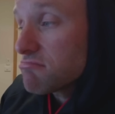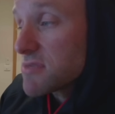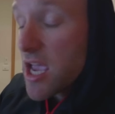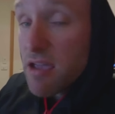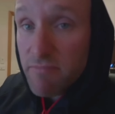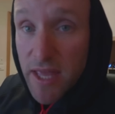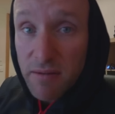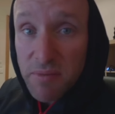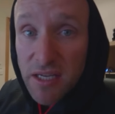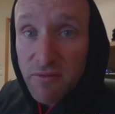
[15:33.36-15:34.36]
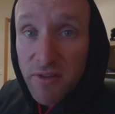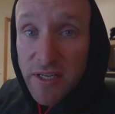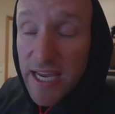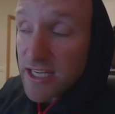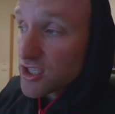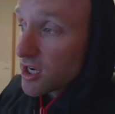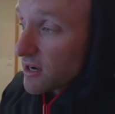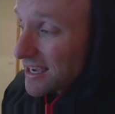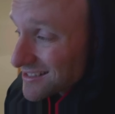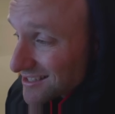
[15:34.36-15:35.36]
yeah, that'll be it for the day.
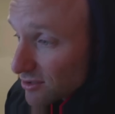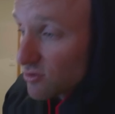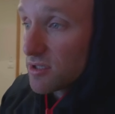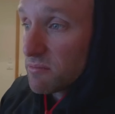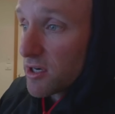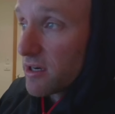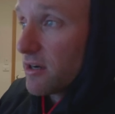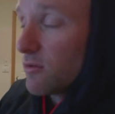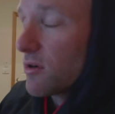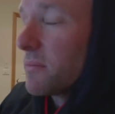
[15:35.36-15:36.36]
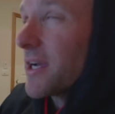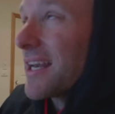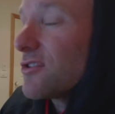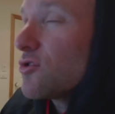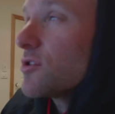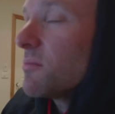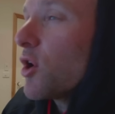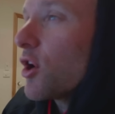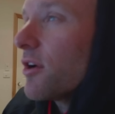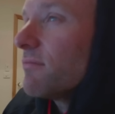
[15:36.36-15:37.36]
So until tomorrow, what am I going to do
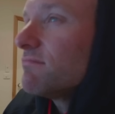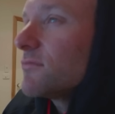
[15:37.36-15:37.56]
tomorrow?